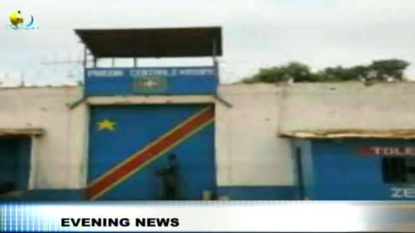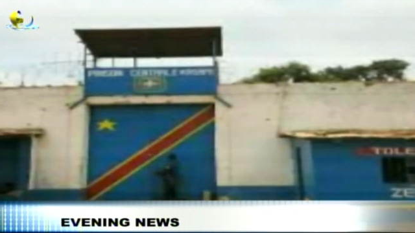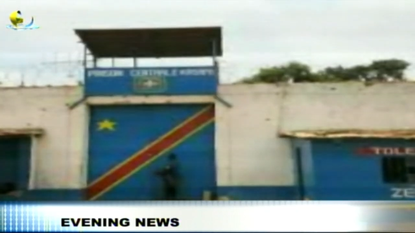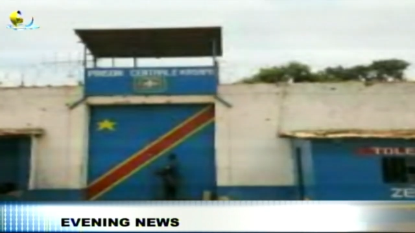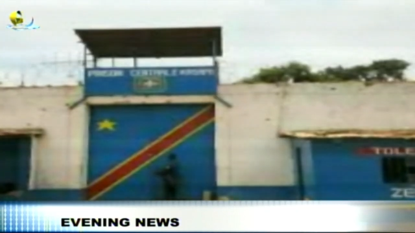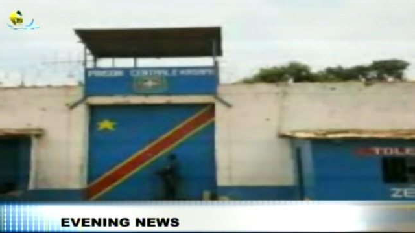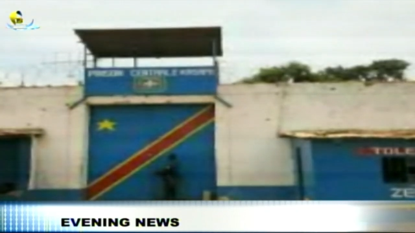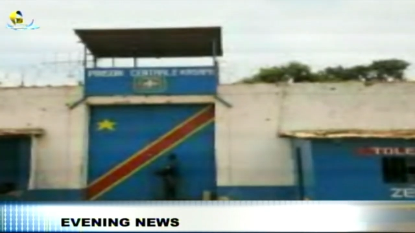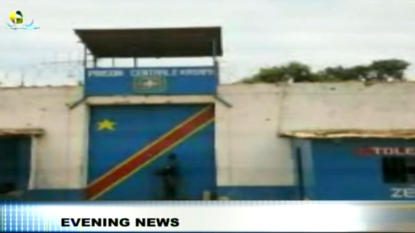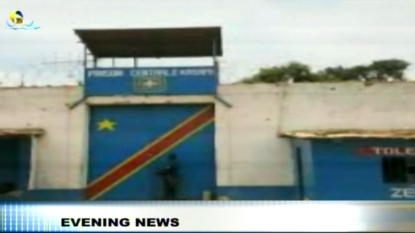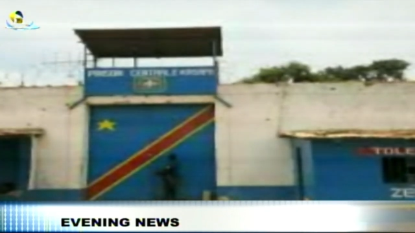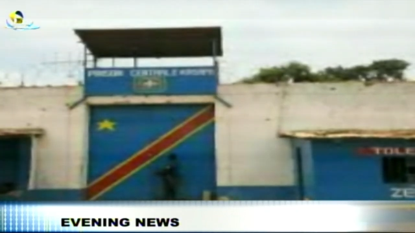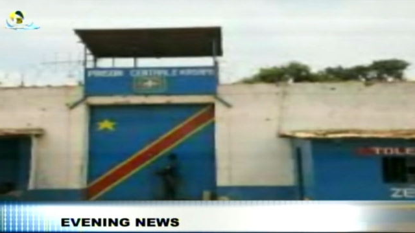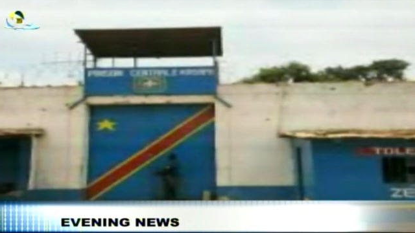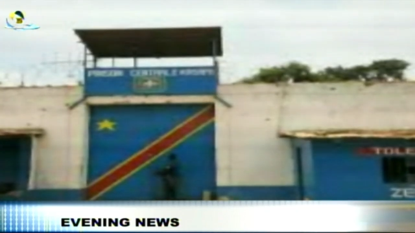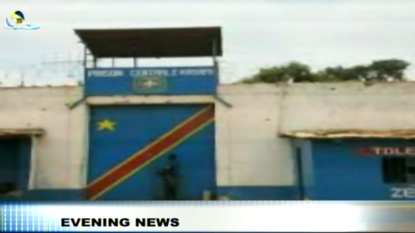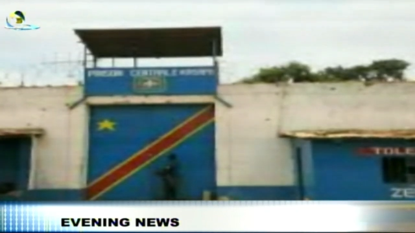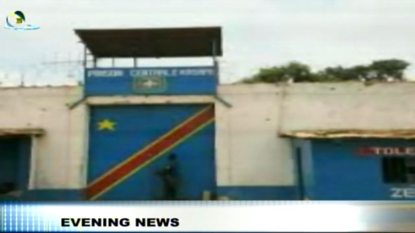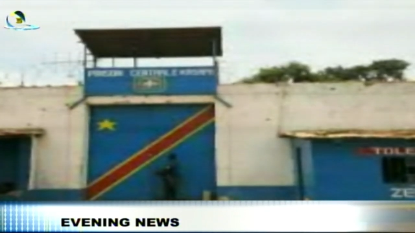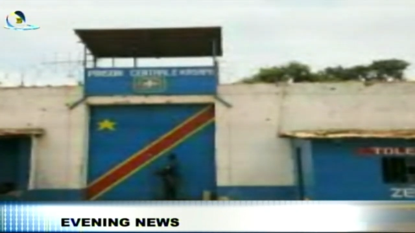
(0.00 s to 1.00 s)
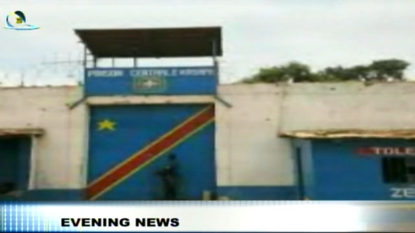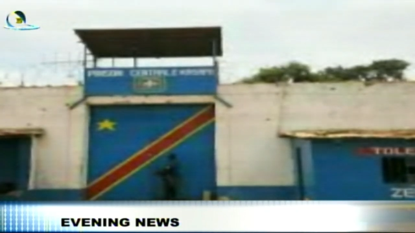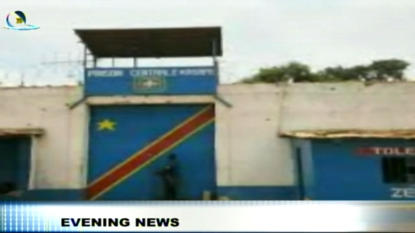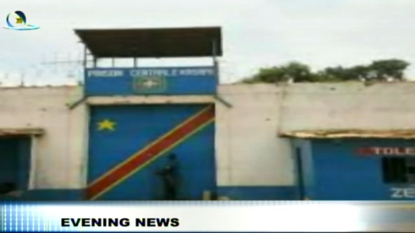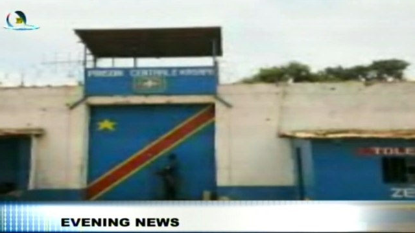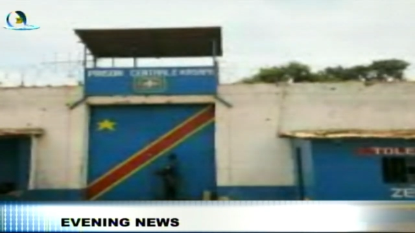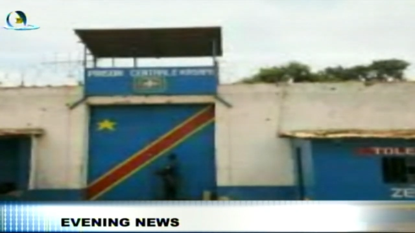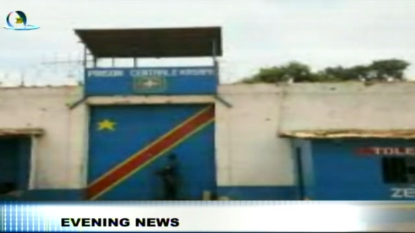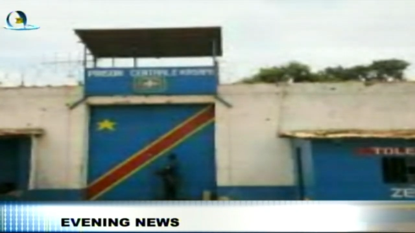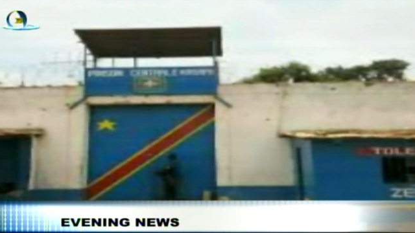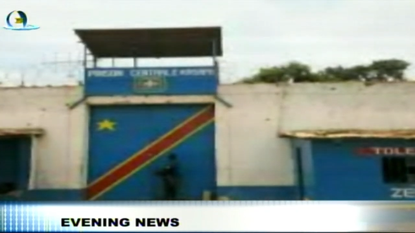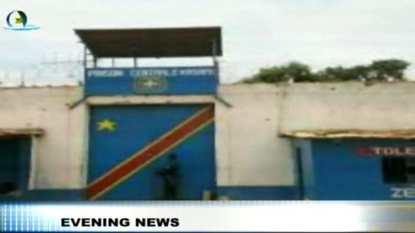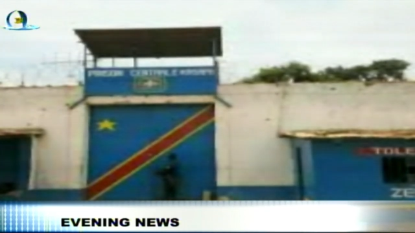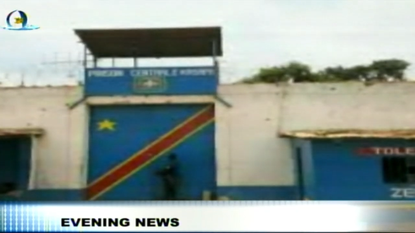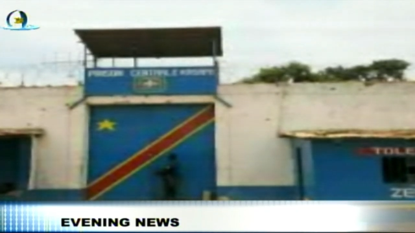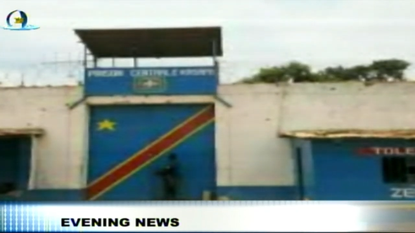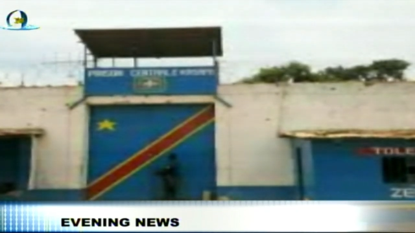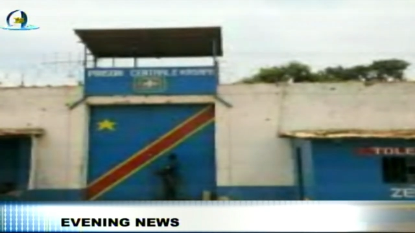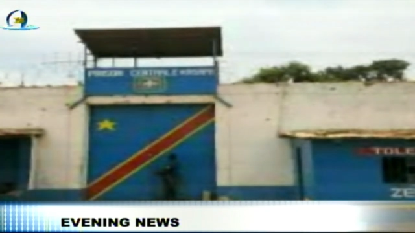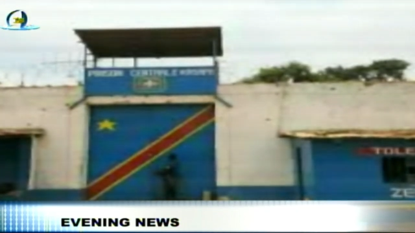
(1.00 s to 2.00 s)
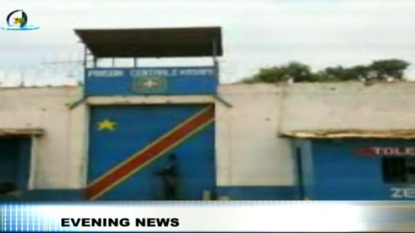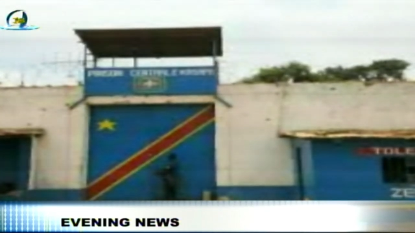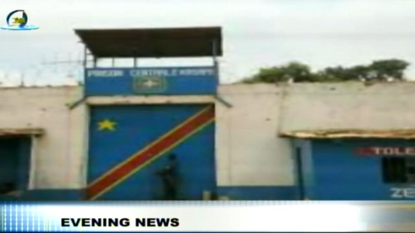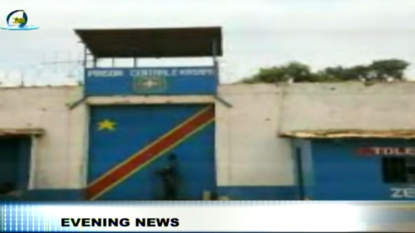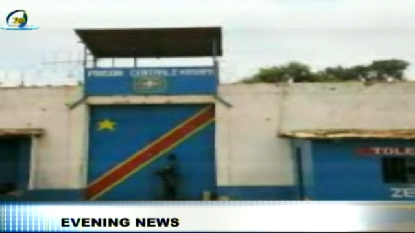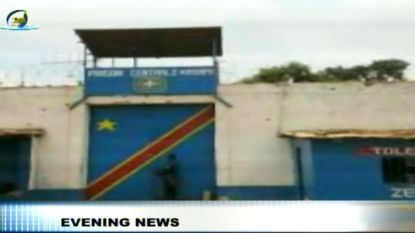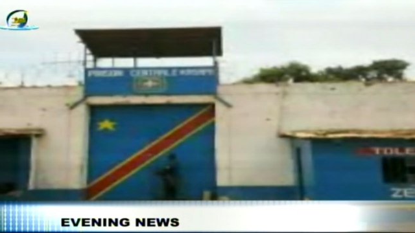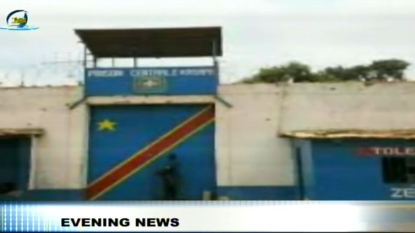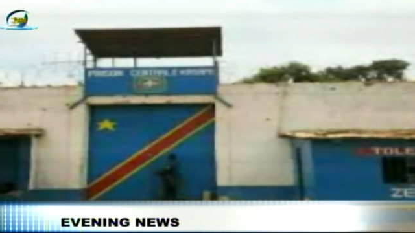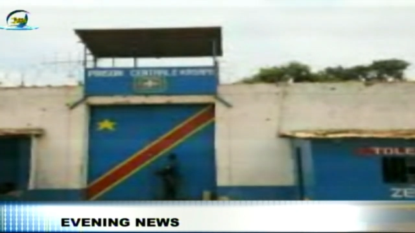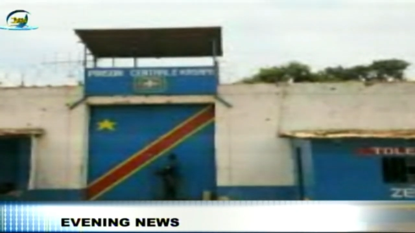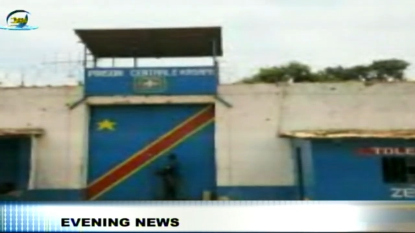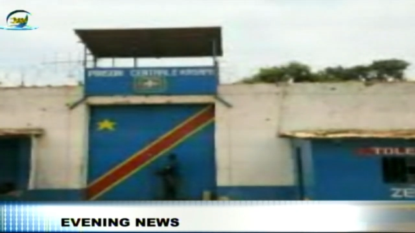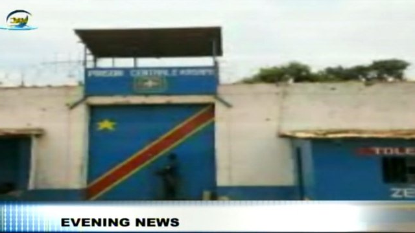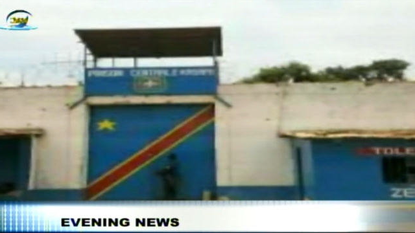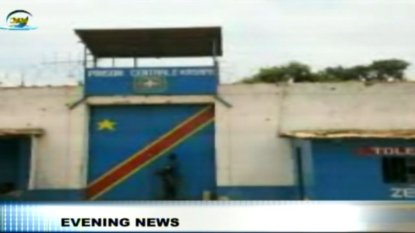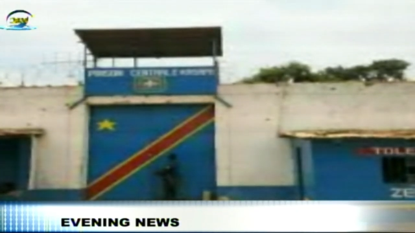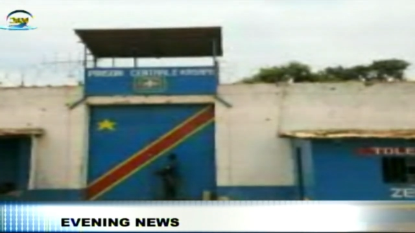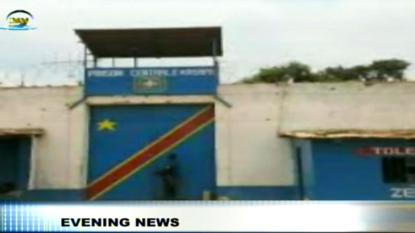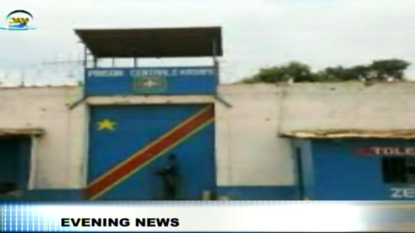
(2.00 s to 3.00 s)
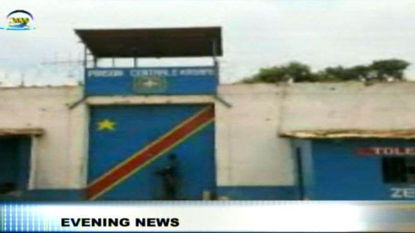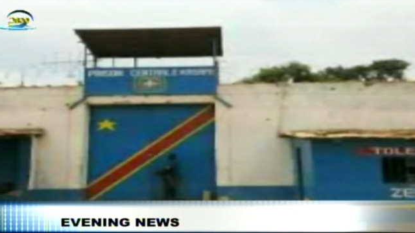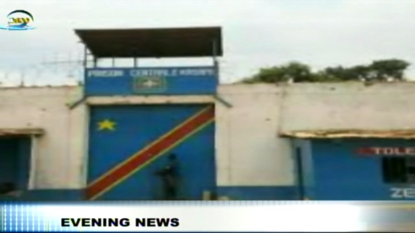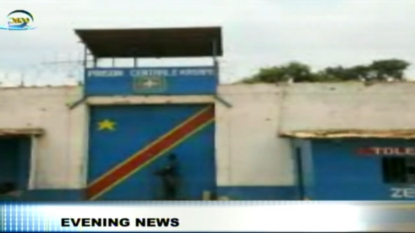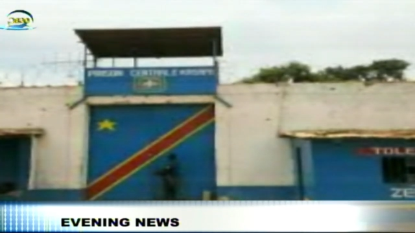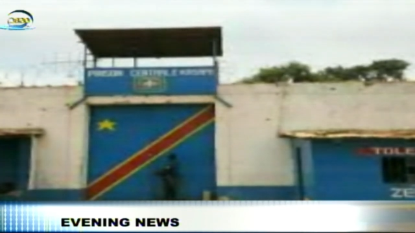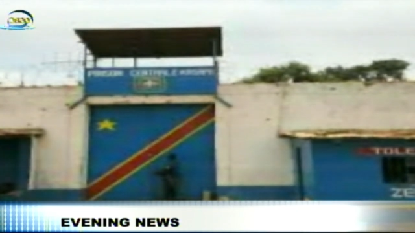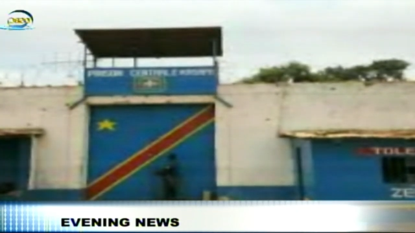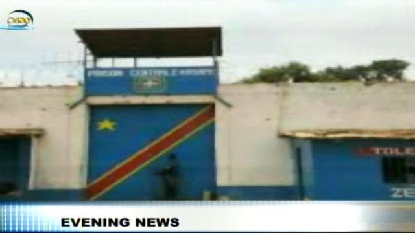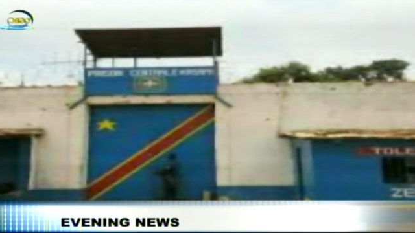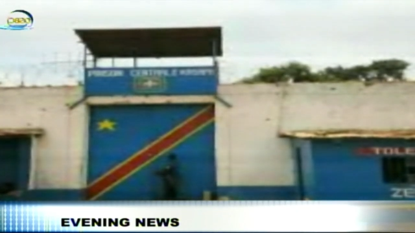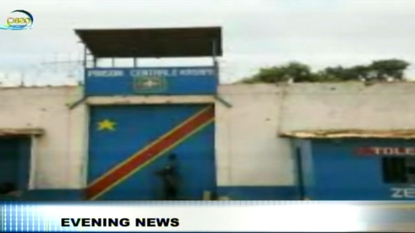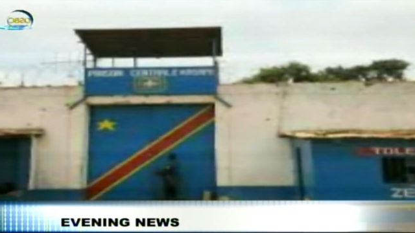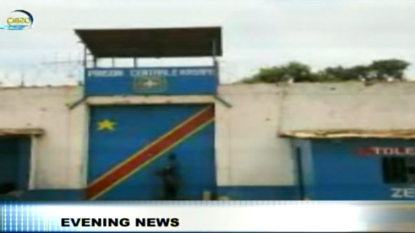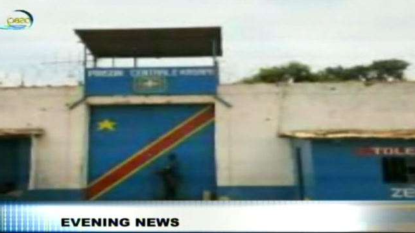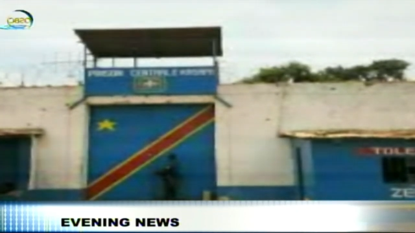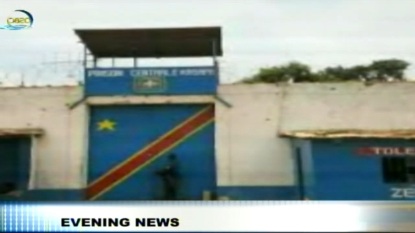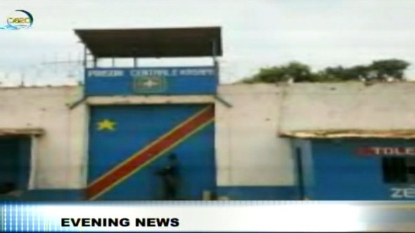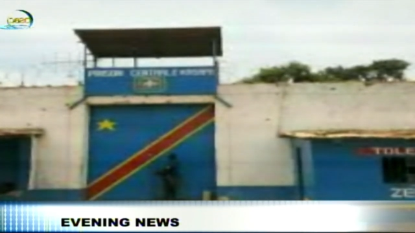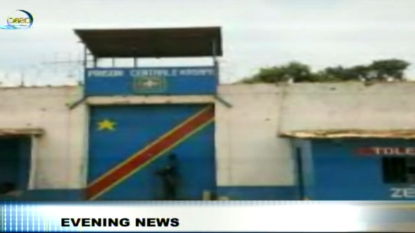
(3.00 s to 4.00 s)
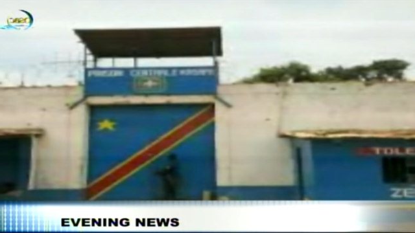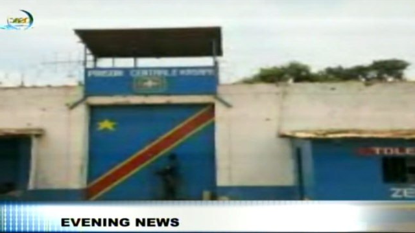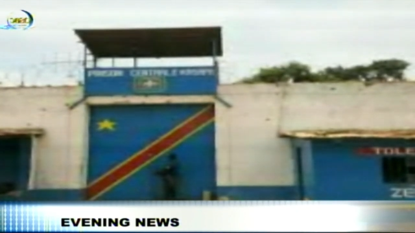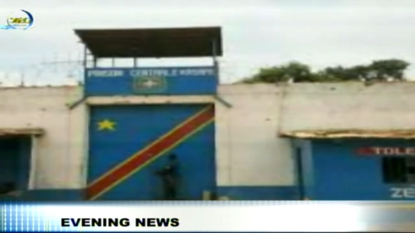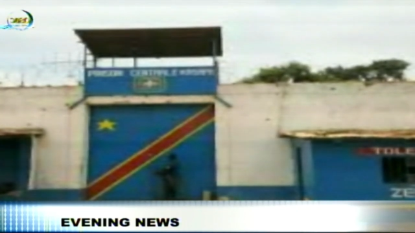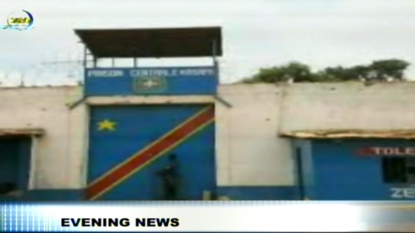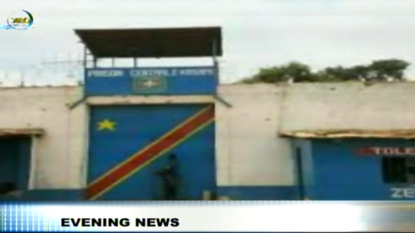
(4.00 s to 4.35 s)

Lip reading: (no speaker visible)